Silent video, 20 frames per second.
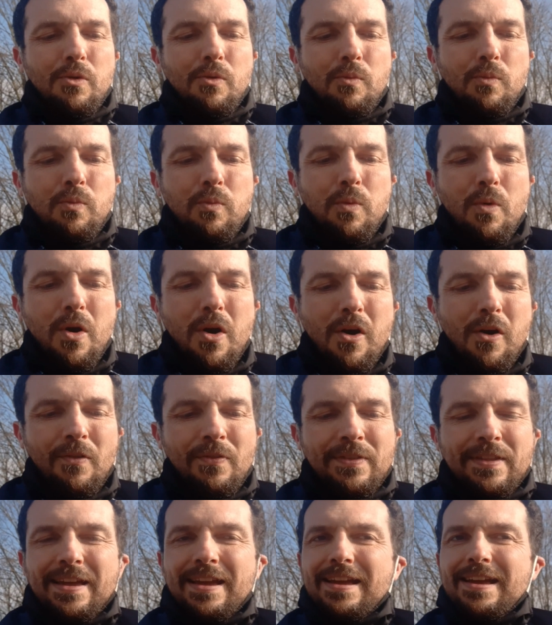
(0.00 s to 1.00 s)

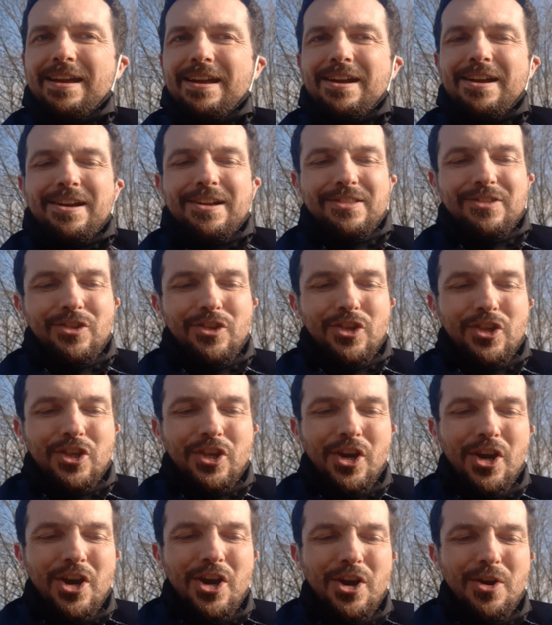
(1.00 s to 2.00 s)
1,
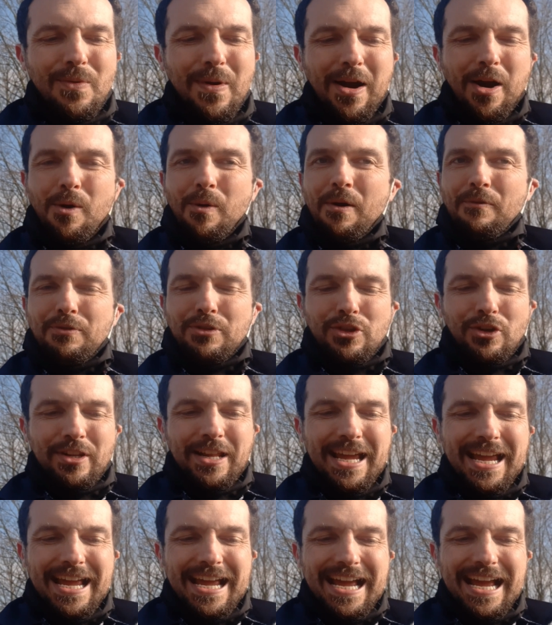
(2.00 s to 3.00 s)
2. Oh, have we done
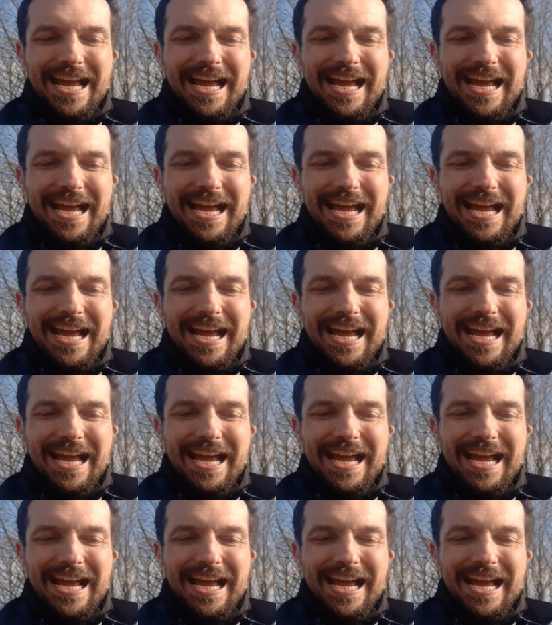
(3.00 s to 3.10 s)
it?